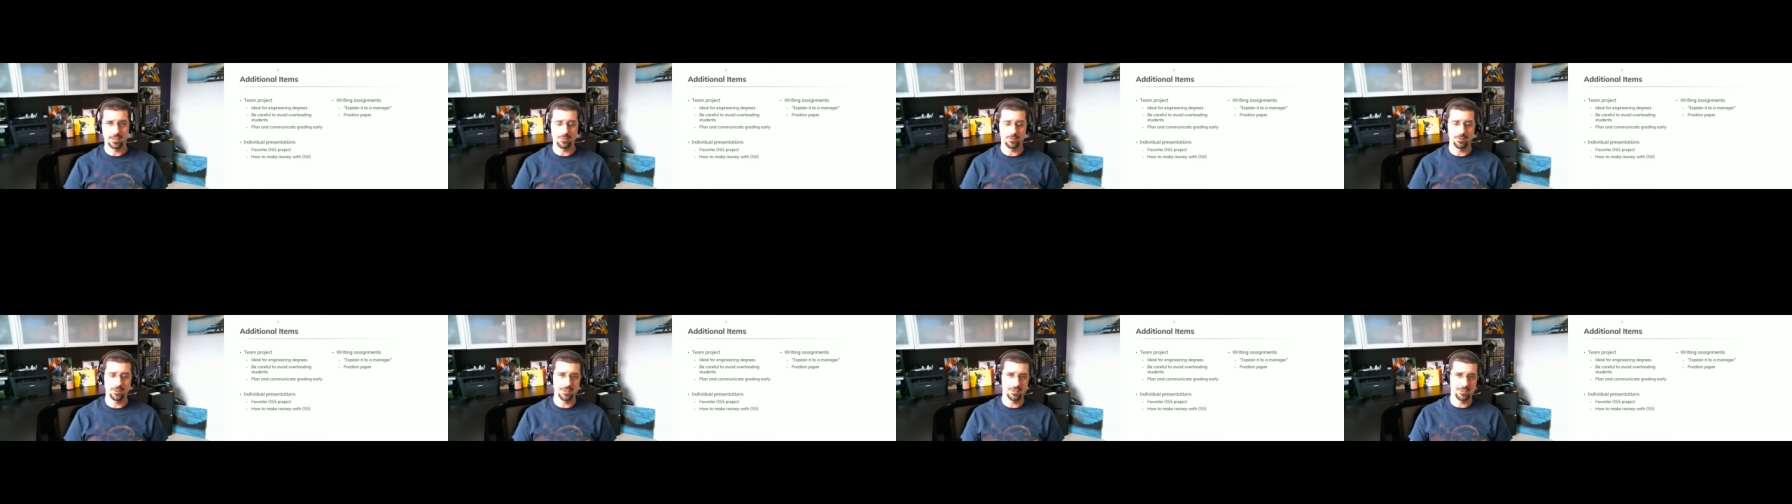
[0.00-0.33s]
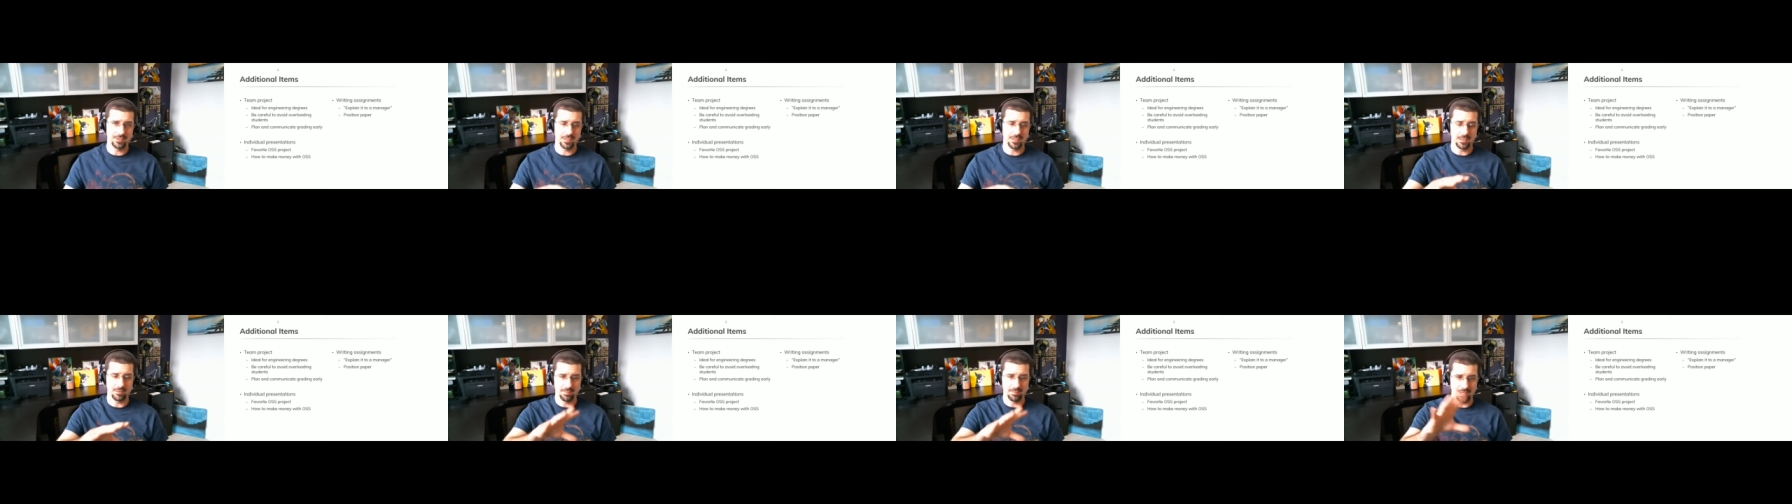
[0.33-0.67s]
What is
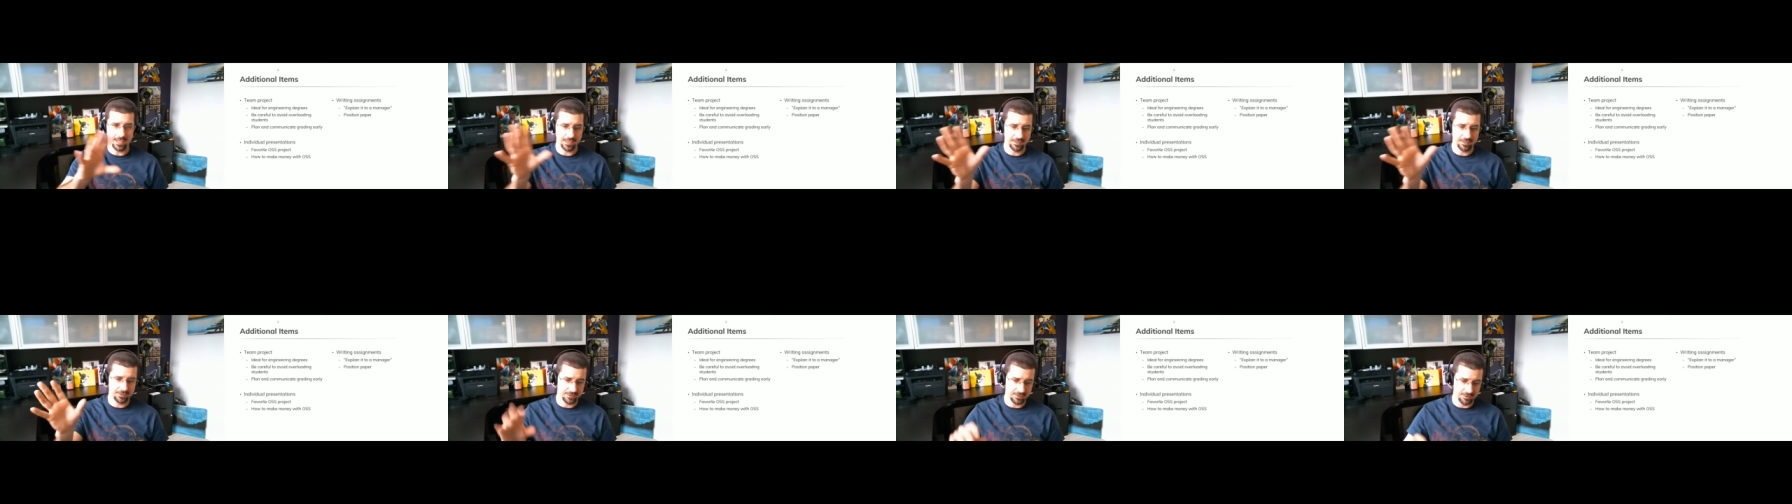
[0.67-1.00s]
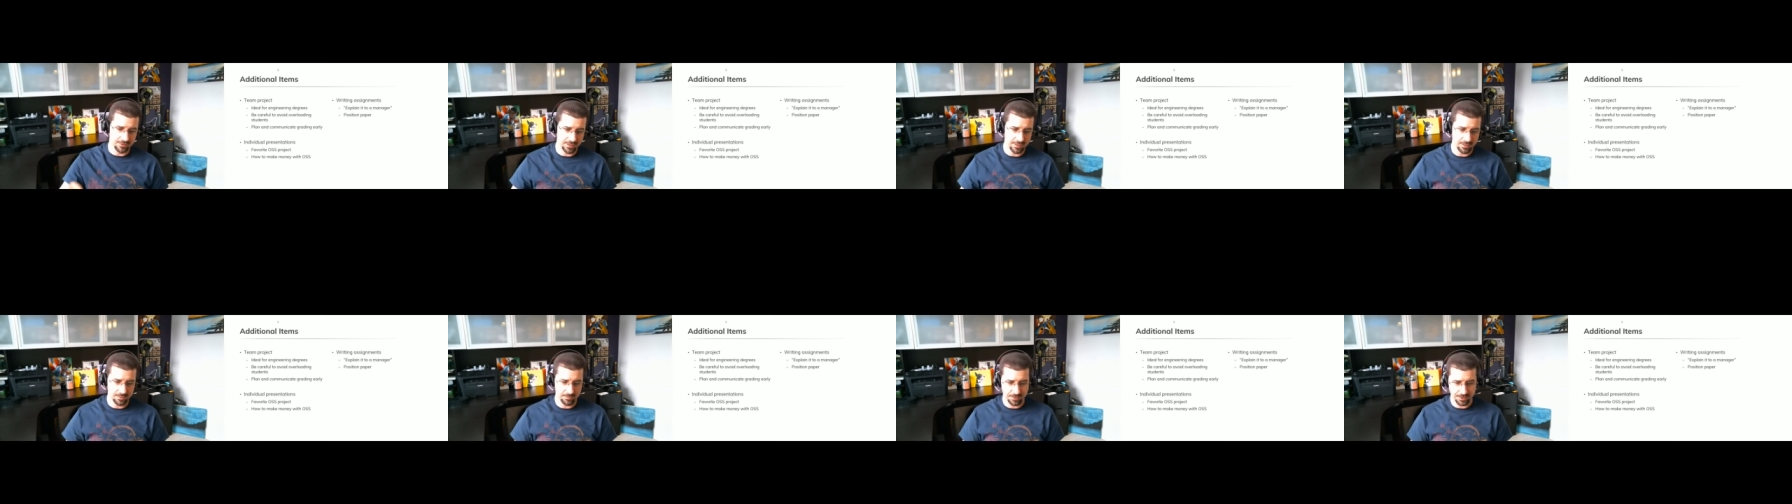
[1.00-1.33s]
that black
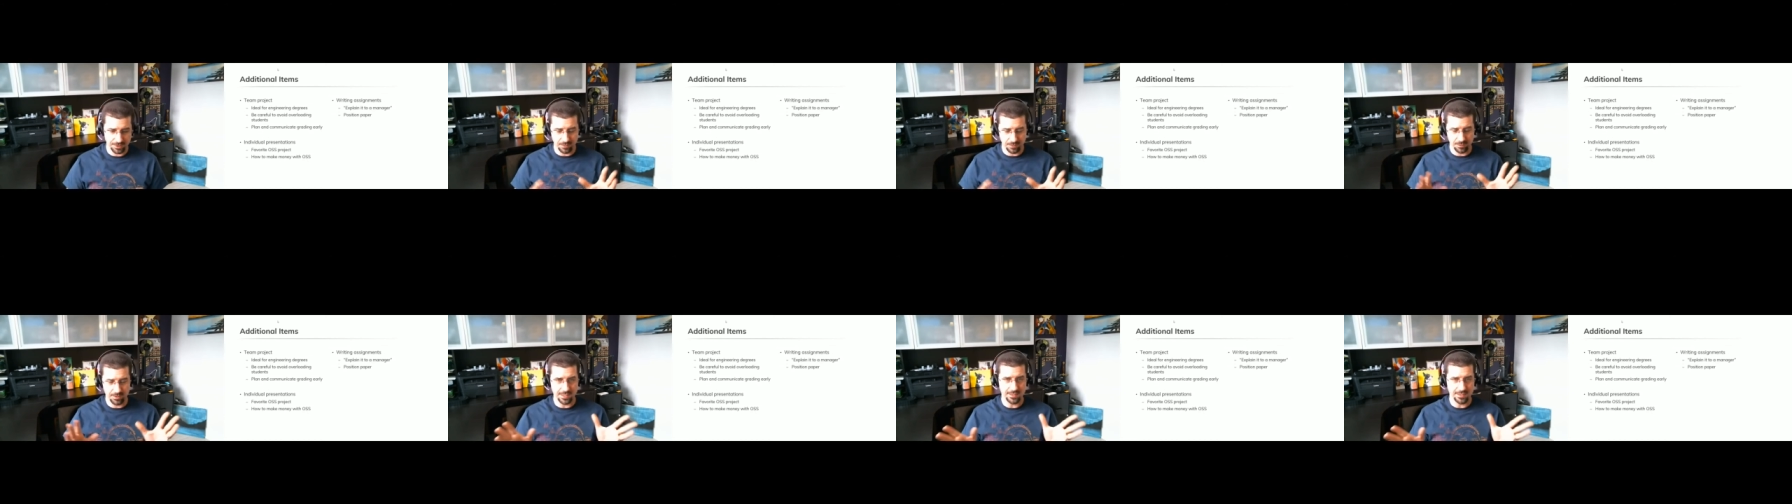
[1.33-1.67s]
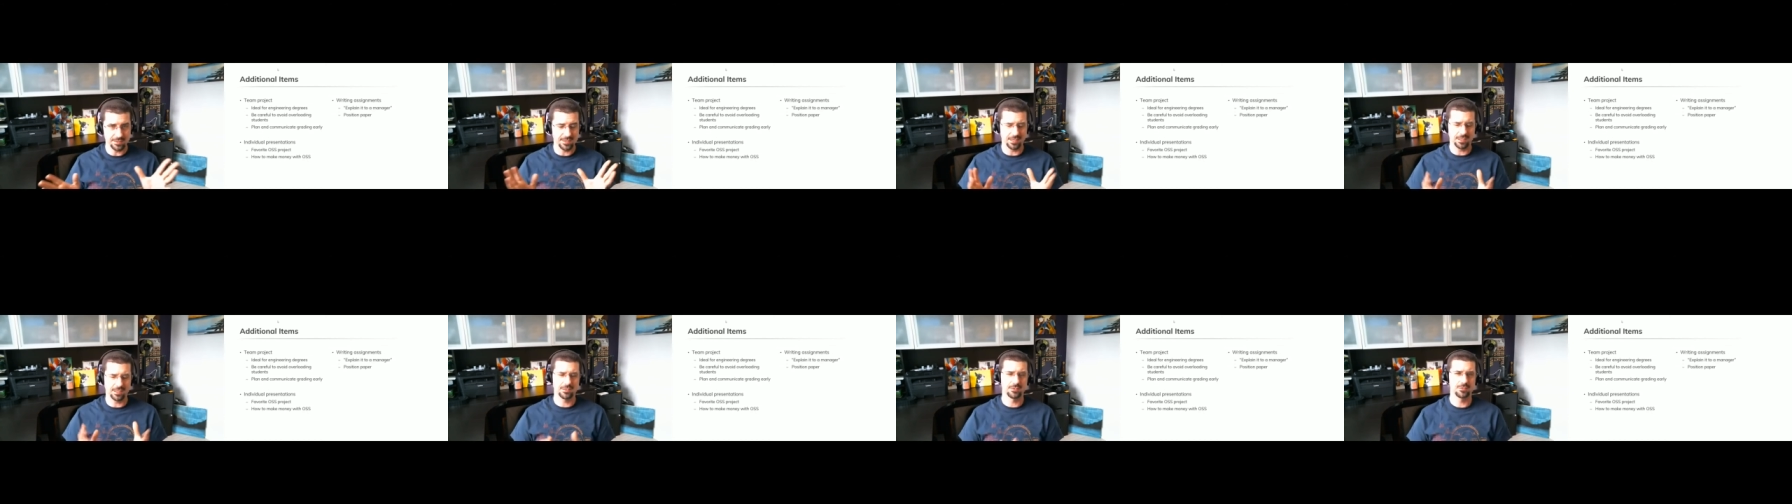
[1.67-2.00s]
screen with the white
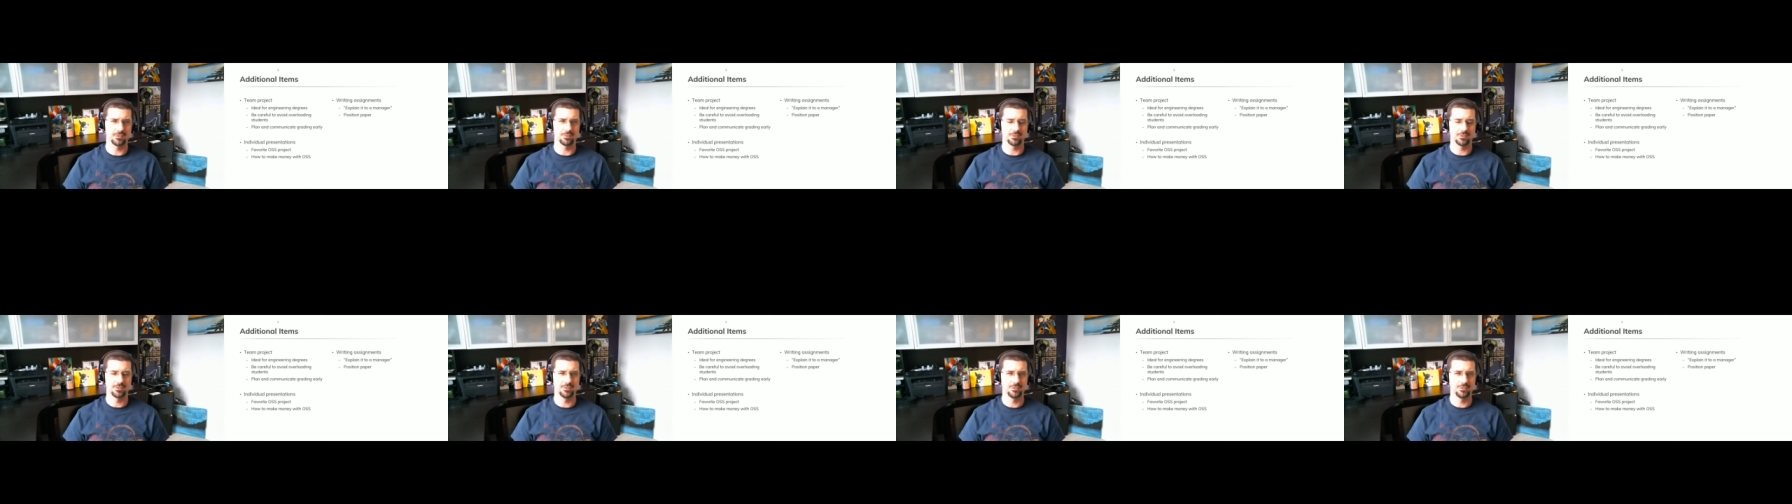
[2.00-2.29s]
text?